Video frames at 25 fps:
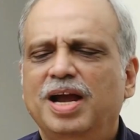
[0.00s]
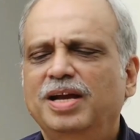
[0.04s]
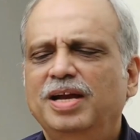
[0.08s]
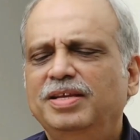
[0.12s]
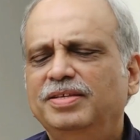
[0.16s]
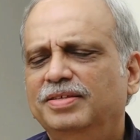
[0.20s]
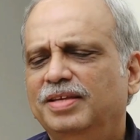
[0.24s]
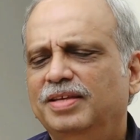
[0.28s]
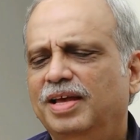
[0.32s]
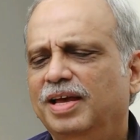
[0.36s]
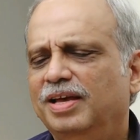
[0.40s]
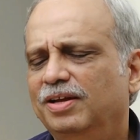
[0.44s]
I
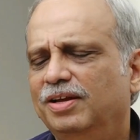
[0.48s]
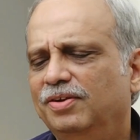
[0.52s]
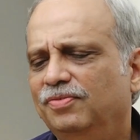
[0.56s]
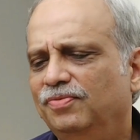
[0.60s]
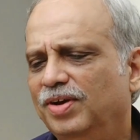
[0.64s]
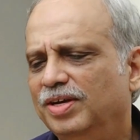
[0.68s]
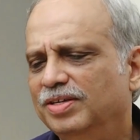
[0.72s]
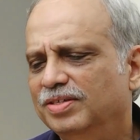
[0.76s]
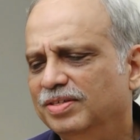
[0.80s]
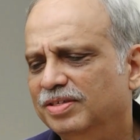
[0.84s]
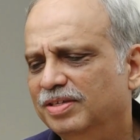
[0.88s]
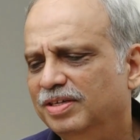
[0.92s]

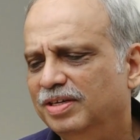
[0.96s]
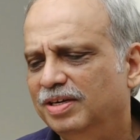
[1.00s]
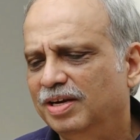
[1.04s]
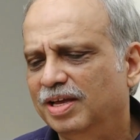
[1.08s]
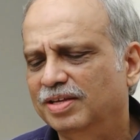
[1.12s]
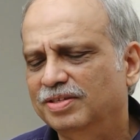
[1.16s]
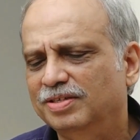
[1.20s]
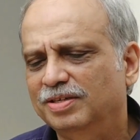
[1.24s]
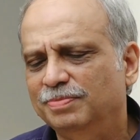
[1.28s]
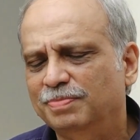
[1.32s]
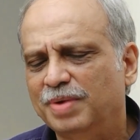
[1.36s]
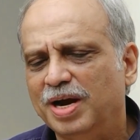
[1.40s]
sacrificed. It
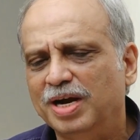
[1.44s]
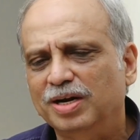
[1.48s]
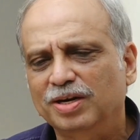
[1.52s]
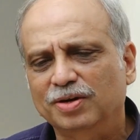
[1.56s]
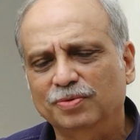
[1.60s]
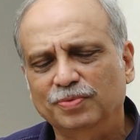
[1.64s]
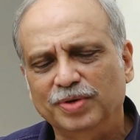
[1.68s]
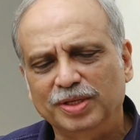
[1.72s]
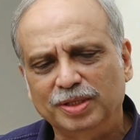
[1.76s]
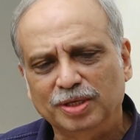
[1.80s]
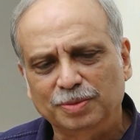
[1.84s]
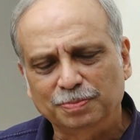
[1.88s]
doesn't
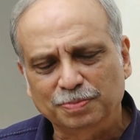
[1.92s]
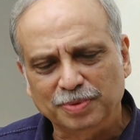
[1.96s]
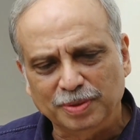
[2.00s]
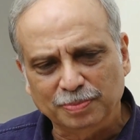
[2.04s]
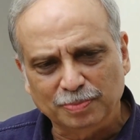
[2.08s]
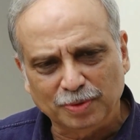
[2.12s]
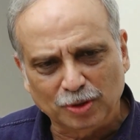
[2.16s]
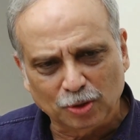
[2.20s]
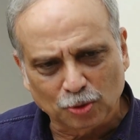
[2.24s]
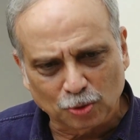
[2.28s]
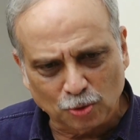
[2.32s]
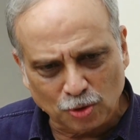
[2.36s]
matter whether
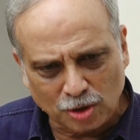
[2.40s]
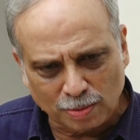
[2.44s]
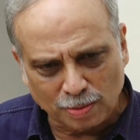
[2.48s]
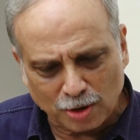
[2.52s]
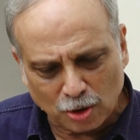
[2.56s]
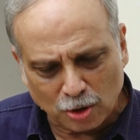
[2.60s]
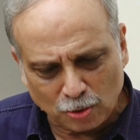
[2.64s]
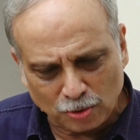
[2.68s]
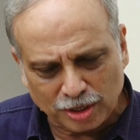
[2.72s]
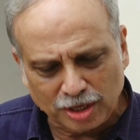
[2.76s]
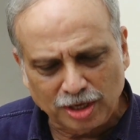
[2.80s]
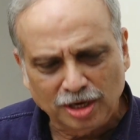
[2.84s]
people know
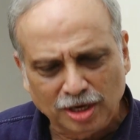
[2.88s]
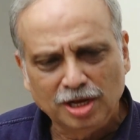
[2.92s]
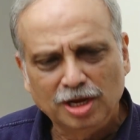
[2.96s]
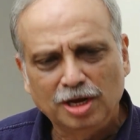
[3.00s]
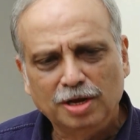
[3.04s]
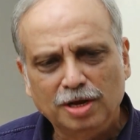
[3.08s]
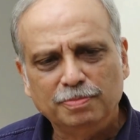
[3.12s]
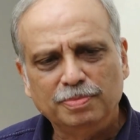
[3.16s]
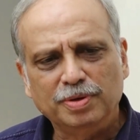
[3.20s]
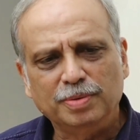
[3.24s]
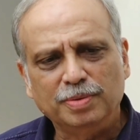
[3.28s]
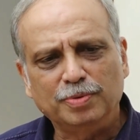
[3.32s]
about it,
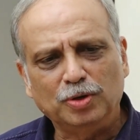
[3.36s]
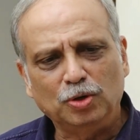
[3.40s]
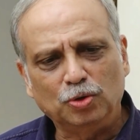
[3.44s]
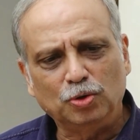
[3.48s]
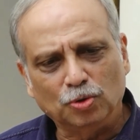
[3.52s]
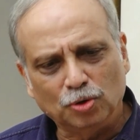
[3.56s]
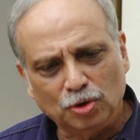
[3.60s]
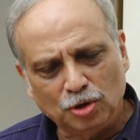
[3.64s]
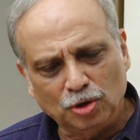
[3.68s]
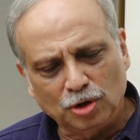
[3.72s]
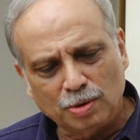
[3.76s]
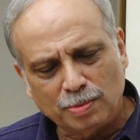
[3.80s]
people
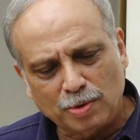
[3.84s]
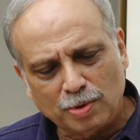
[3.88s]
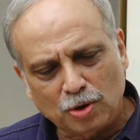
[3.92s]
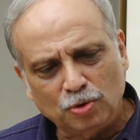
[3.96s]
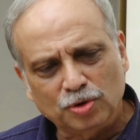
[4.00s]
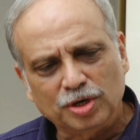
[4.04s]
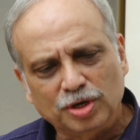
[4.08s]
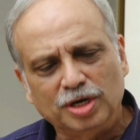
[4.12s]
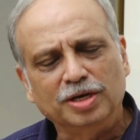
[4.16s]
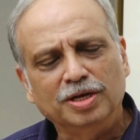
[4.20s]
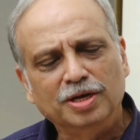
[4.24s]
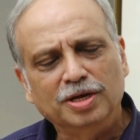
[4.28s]
don't know
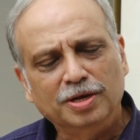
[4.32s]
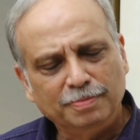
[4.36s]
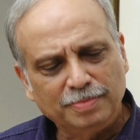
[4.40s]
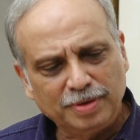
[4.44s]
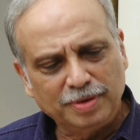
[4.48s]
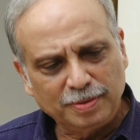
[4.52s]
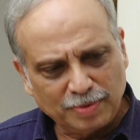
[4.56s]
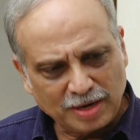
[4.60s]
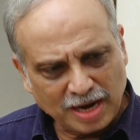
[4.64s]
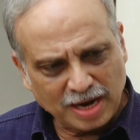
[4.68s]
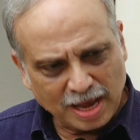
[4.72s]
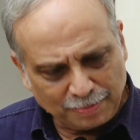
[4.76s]
about it,
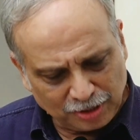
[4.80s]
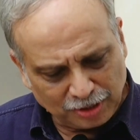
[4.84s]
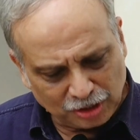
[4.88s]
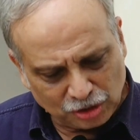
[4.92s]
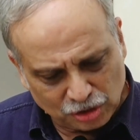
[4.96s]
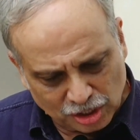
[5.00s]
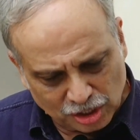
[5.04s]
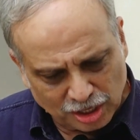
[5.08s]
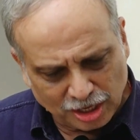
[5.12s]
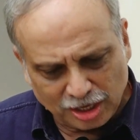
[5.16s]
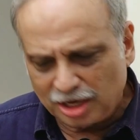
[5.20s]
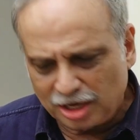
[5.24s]
people
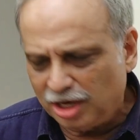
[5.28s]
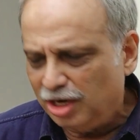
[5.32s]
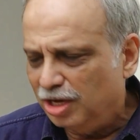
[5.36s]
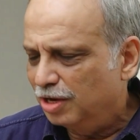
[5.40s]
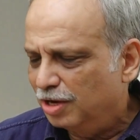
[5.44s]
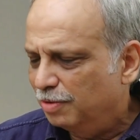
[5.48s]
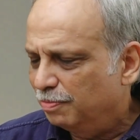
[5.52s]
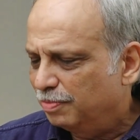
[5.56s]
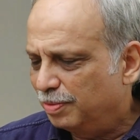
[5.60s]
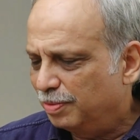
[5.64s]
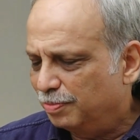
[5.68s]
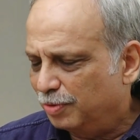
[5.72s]
appreciate it,
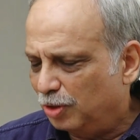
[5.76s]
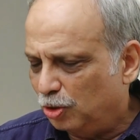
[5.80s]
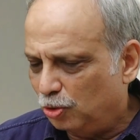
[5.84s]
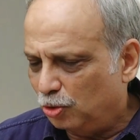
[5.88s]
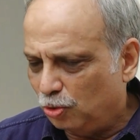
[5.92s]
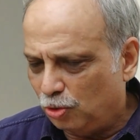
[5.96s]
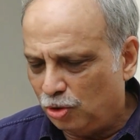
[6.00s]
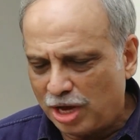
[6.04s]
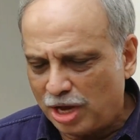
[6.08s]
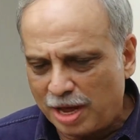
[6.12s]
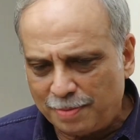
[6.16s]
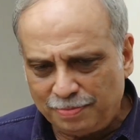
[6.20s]
people
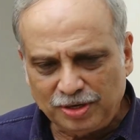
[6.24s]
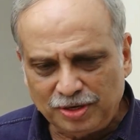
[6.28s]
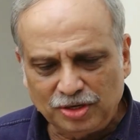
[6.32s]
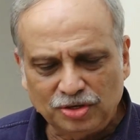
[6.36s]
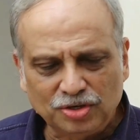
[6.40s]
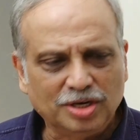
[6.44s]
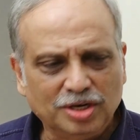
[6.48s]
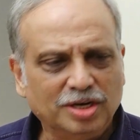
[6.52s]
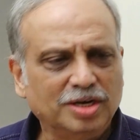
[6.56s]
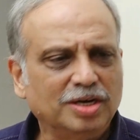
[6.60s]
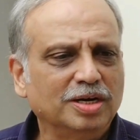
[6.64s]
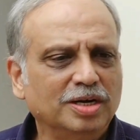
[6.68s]
don't
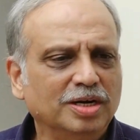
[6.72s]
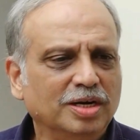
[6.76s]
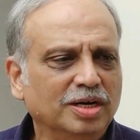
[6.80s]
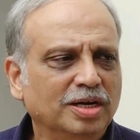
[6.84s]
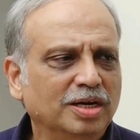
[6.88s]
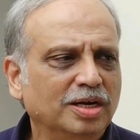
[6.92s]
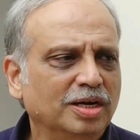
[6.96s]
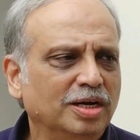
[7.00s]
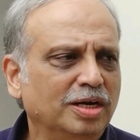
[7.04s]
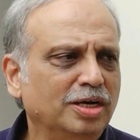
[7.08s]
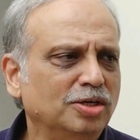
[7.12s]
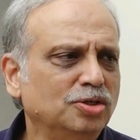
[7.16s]
appreciate it.
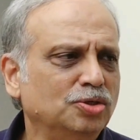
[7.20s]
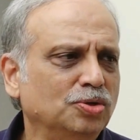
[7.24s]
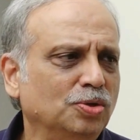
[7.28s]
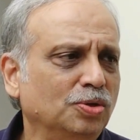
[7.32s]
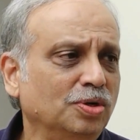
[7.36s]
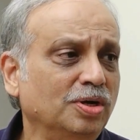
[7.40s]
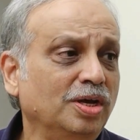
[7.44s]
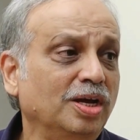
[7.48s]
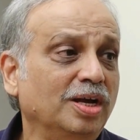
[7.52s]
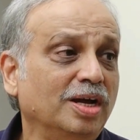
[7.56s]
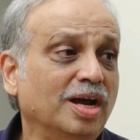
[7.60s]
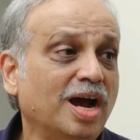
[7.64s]
It's
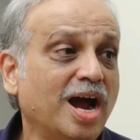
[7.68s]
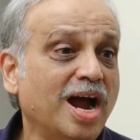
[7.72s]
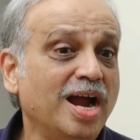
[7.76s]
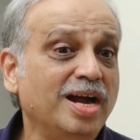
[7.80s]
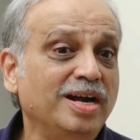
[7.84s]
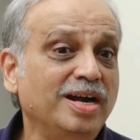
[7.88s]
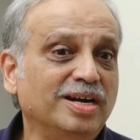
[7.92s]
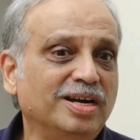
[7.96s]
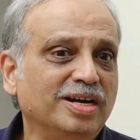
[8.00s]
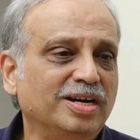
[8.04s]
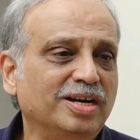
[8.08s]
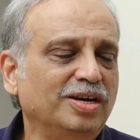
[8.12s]
okay.
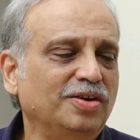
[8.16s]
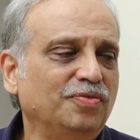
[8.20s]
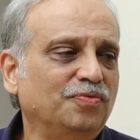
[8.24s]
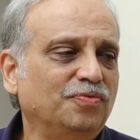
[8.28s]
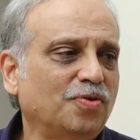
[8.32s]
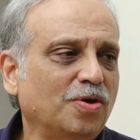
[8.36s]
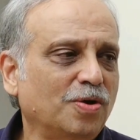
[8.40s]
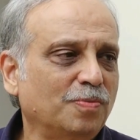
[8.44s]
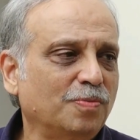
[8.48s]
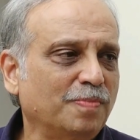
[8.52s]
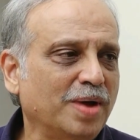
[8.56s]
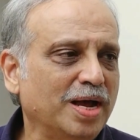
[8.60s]
I did it
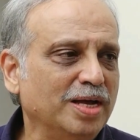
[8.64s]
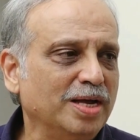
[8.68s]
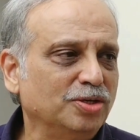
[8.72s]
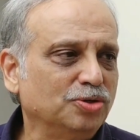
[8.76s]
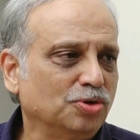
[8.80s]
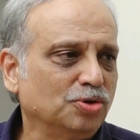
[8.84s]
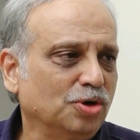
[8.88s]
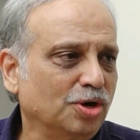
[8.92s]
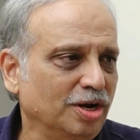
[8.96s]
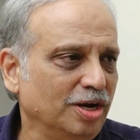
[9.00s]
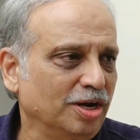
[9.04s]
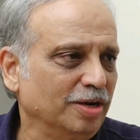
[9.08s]
for my
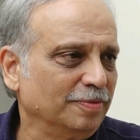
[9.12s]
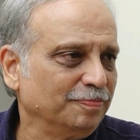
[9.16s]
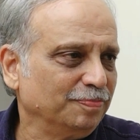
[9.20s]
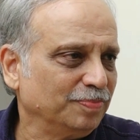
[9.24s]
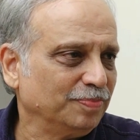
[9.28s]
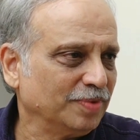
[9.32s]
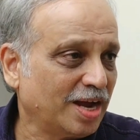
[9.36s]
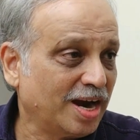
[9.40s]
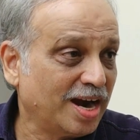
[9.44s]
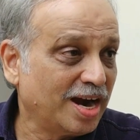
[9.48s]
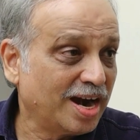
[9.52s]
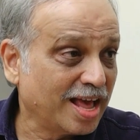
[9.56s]
joy
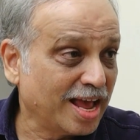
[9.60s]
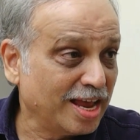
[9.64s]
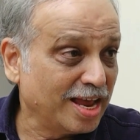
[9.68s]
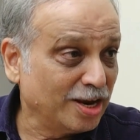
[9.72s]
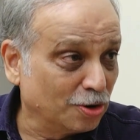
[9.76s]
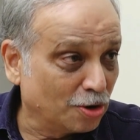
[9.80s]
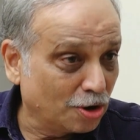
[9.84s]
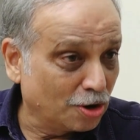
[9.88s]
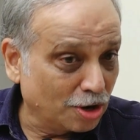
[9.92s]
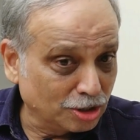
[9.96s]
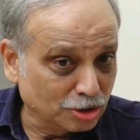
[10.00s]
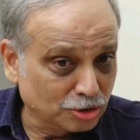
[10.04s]
and I
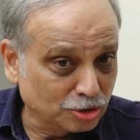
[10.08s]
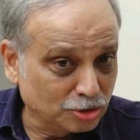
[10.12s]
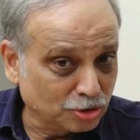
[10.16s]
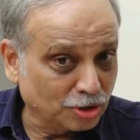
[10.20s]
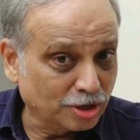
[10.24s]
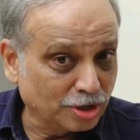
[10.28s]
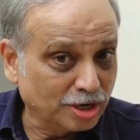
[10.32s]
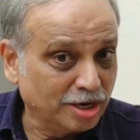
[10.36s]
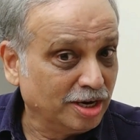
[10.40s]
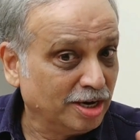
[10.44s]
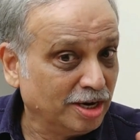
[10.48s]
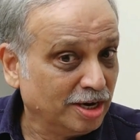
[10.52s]
got
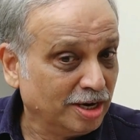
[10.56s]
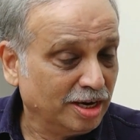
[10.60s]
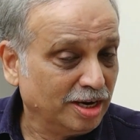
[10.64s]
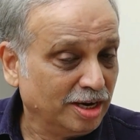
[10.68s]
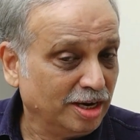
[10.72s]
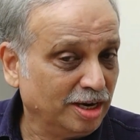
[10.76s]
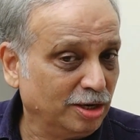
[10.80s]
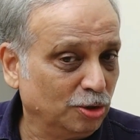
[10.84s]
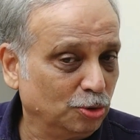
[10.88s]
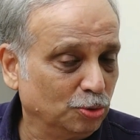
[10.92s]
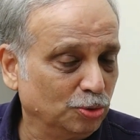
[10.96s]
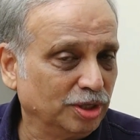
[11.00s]
joy
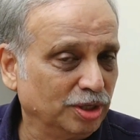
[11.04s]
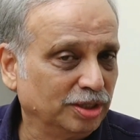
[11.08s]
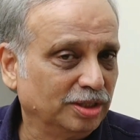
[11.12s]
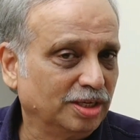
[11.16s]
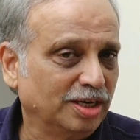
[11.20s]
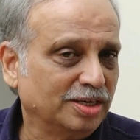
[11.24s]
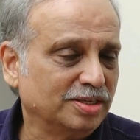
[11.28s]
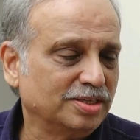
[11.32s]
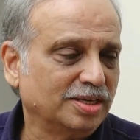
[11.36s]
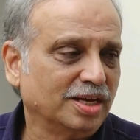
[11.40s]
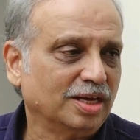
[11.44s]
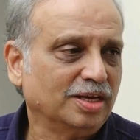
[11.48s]
in doing
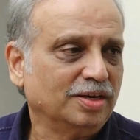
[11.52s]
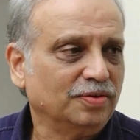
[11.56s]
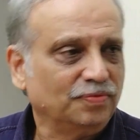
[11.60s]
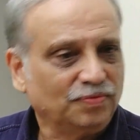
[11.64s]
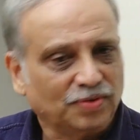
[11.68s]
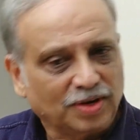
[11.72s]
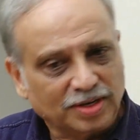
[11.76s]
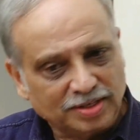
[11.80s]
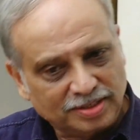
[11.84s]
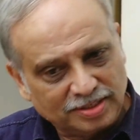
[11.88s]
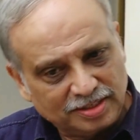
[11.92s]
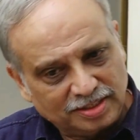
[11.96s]
that
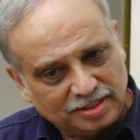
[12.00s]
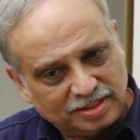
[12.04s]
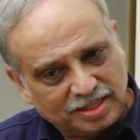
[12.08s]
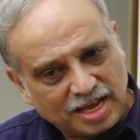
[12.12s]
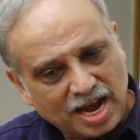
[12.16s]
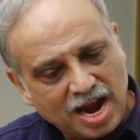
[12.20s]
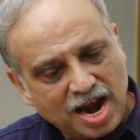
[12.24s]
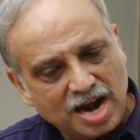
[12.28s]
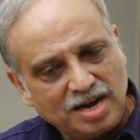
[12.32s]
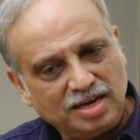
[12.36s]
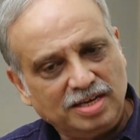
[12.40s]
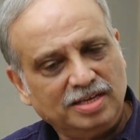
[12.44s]
sacrifice.
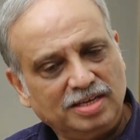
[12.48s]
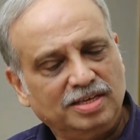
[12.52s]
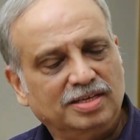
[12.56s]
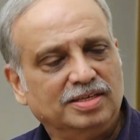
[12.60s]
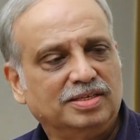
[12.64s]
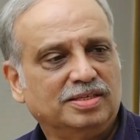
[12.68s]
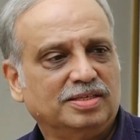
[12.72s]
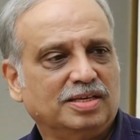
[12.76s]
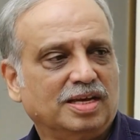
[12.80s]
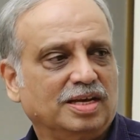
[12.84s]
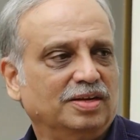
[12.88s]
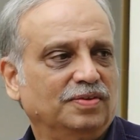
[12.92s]
That
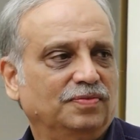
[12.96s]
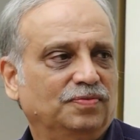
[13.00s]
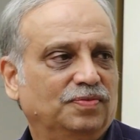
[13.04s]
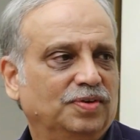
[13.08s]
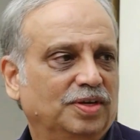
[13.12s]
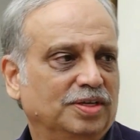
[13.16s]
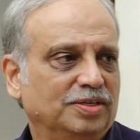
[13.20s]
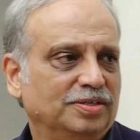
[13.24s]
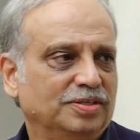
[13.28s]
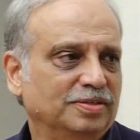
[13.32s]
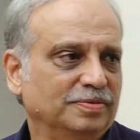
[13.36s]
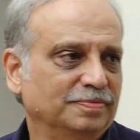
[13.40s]
is
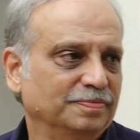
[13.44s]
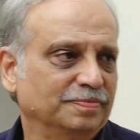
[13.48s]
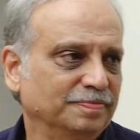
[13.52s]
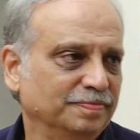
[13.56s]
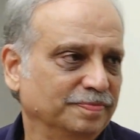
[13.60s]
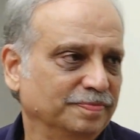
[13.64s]
sacrifice.